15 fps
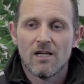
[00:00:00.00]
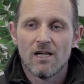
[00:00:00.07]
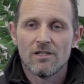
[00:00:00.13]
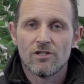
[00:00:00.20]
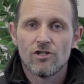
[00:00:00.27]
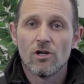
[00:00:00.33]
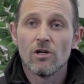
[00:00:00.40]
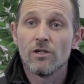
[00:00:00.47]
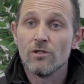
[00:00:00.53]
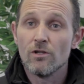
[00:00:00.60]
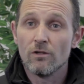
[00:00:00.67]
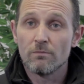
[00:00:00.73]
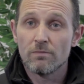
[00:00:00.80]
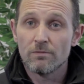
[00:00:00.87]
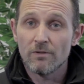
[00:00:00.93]
I joined
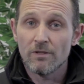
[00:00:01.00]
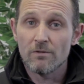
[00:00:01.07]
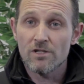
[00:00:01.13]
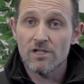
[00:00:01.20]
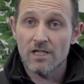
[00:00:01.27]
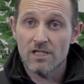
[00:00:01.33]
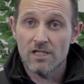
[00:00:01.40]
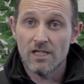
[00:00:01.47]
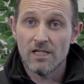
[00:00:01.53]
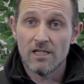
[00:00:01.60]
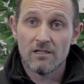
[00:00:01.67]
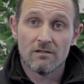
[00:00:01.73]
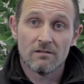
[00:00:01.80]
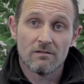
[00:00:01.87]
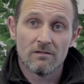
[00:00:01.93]
up when I was
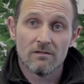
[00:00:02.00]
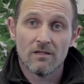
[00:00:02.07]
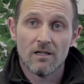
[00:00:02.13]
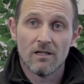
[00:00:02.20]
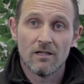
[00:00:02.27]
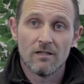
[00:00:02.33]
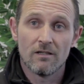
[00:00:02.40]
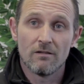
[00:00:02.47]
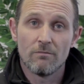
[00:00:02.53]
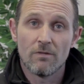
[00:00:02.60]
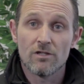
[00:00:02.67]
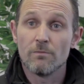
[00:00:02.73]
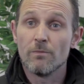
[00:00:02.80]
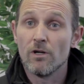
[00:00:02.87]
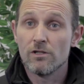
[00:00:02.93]
16
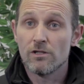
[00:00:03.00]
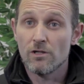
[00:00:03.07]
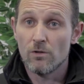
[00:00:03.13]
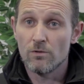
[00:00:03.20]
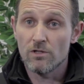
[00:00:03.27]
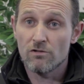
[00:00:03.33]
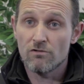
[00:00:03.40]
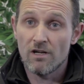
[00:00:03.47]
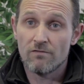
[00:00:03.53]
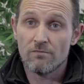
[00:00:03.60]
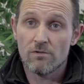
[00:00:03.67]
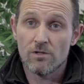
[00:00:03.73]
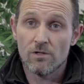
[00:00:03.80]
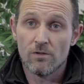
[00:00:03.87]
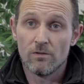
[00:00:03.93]
as a boy soldier straight from
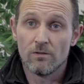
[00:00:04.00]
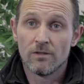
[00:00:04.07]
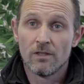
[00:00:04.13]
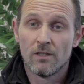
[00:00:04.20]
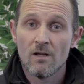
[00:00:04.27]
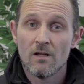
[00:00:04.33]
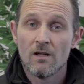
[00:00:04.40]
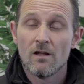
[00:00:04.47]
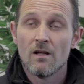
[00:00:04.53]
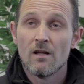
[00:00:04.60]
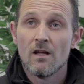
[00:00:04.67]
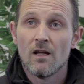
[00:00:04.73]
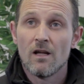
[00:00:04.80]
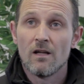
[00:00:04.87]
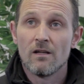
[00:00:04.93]
school.
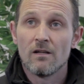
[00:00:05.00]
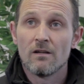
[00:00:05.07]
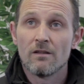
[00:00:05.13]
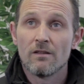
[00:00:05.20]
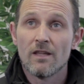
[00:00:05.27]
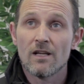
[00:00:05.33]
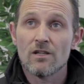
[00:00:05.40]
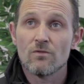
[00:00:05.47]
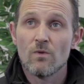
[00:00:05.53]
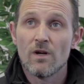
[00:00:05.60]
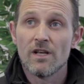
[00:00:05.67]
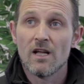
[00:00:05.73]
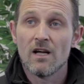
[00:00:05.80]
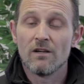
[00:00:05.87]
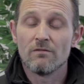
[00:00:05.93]
That's
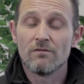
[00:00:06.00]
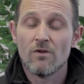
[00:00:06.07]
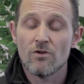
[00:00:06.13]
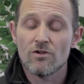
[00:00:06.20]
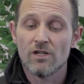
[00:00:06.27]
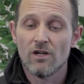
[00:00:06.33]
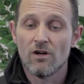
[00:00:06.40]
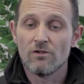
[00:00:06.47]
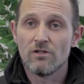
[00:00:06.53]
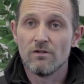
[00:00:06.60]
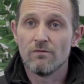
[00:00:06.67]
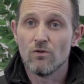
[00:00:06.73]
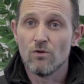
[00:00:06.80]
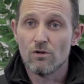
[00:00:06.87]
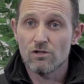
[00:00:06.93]
when I unfortunately got
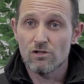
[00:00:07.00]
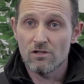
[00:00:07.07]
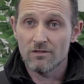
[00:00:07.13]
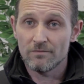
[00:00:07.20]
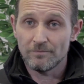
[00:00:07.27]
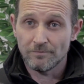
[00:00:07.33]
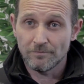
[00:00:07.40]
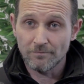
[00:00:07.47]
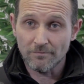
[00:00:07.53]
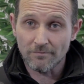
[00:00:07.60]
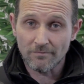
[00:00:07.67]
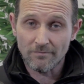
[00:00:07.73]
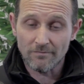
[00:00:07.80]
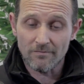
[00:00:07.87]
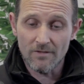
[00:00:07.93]
divorced,
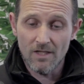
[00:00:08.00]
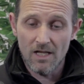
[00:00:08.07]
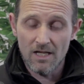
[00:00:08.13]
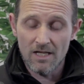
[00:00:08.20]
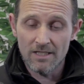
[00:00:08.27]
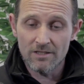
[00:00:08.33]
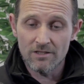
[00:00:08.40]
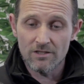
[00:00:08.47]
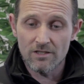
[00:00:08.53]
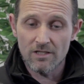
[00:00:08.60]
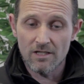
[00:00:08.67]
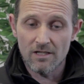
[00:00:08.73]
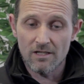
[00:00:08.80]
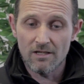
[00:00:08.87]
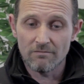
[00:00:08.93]
and
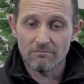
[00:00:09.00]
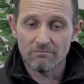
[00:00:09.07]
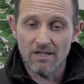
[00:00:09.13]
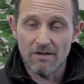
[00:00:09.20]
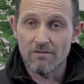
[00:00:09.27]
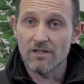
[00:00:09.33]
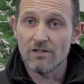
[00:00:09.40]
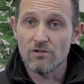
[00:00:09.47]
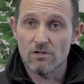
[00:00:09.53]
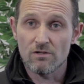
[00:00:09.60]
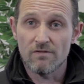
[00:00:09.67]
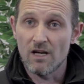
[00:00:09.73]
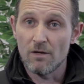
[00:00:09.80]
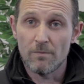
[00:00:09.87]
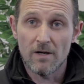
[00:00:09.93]
everything just
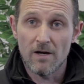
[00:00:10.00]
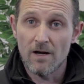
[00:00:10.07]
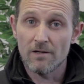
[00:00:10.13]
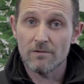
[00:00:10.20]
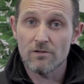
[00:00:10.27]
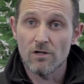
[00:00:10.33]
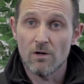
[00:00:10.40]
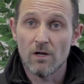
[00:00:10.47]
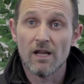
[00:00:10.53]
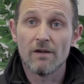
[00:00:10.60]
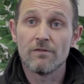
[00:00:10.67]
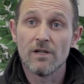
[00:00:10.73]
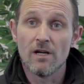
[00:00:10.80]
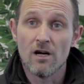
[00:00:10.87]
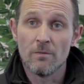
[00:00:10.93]
fell apart. So I left
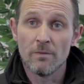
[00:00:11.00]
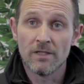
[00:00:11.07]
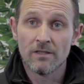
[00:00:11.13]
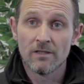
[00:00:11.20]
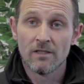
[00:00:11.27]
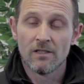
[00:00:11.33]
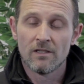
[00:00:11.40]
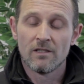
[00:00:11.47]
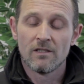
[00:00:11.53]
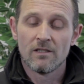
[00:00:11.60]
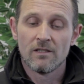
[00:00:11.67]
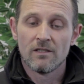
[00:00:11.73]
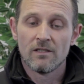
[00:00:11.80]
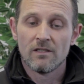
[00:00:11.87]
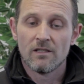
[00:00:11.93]
the army,
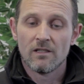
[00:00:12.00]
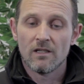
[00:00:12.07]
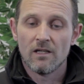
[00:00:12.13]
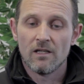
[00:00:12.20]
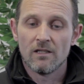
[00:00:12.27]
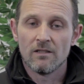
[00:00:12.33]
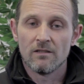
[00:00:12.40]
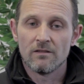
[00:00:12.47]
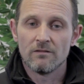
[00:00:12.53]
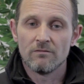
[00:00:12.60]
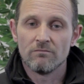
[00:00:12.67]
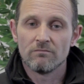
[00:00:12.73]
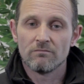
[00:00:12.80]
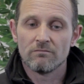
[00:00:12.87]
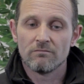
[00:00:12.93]

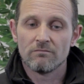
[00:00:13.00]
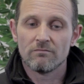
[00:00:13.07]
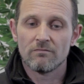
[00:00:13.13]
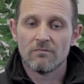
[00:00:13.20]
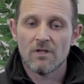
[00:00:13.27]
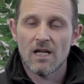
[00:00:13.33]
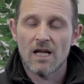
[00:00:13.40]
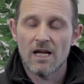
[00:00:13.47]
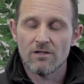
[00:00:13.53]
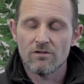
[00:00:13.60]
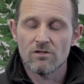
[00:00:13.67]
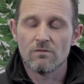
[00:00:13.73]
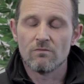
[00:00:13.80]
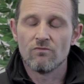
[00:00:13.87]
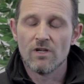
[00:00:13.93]
had
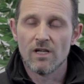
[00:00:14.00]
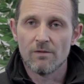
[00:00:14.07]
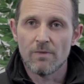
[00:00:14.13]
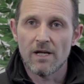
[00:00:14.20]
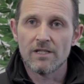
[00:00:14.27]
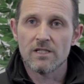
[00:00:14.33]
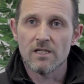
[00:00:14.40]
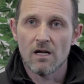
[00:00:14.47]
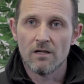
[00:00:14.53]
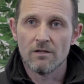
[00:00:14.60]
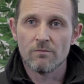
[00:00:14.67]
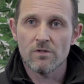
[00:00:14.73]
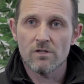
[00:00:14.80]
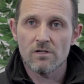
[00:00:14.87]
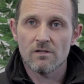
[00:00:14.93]
some really bad
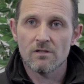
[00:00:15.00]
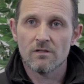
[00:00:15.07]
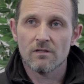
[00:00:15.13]
times.